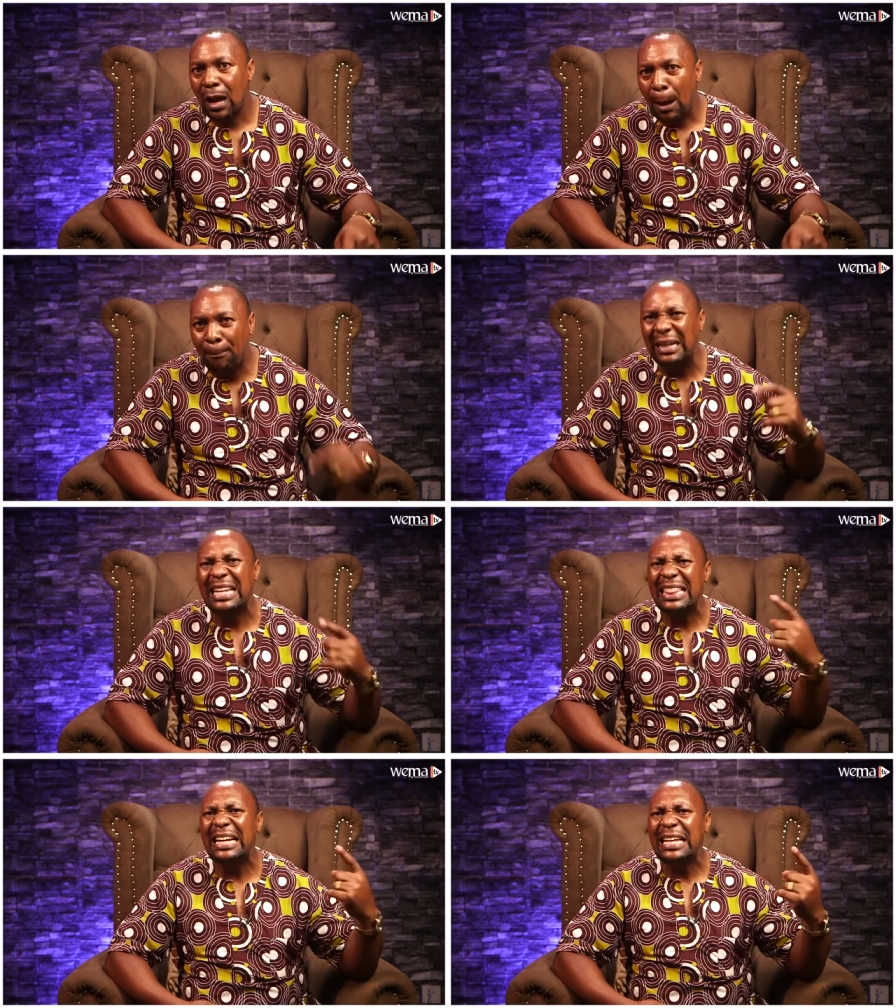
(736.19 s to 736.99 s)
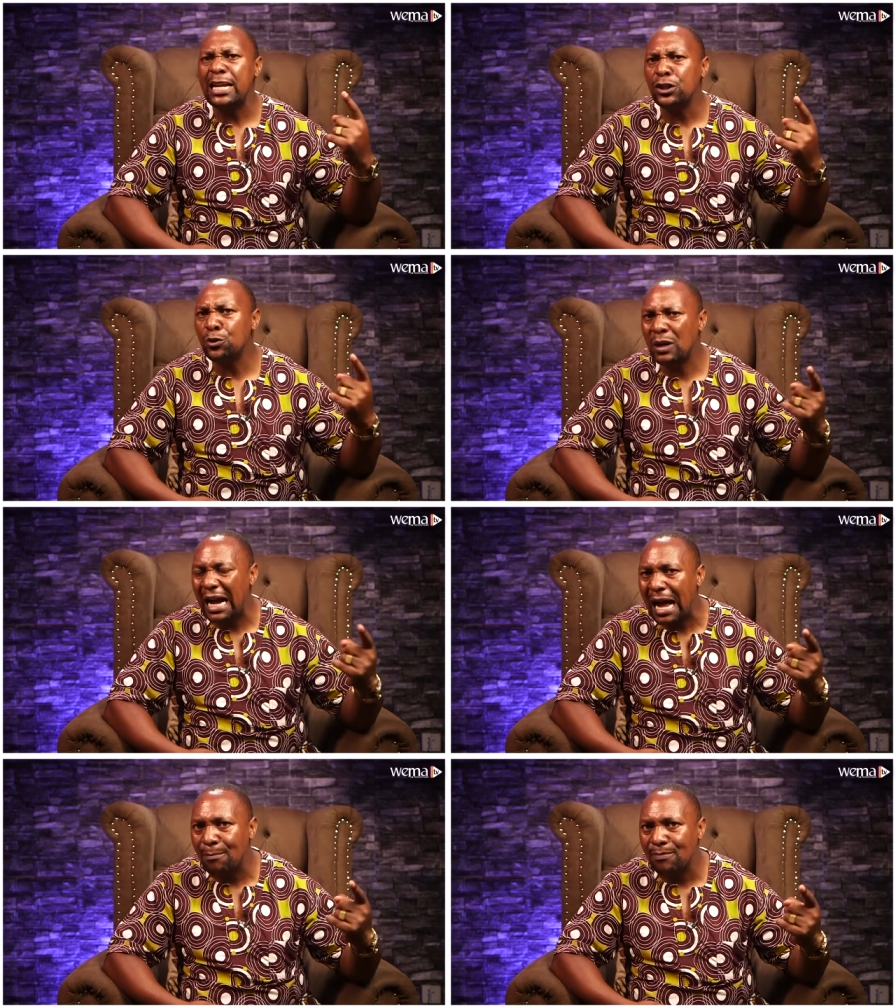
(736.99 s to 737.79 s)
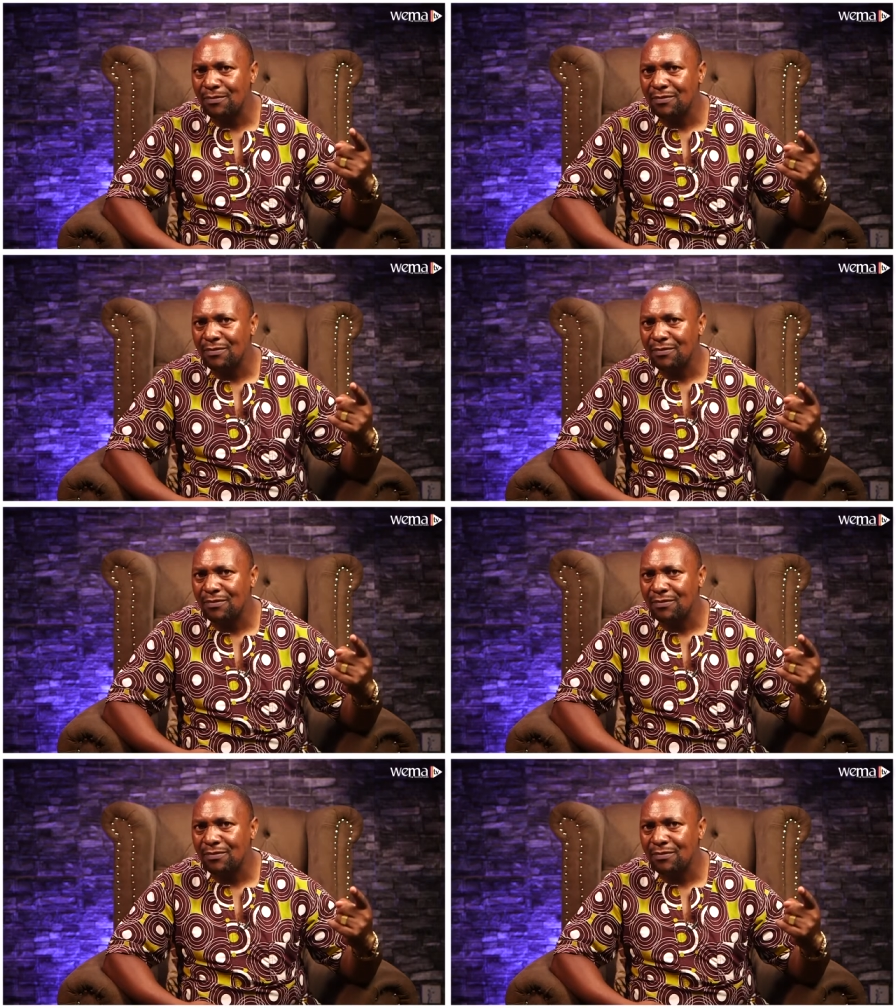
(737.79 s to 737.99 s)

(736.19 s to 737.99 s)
but in the days to come,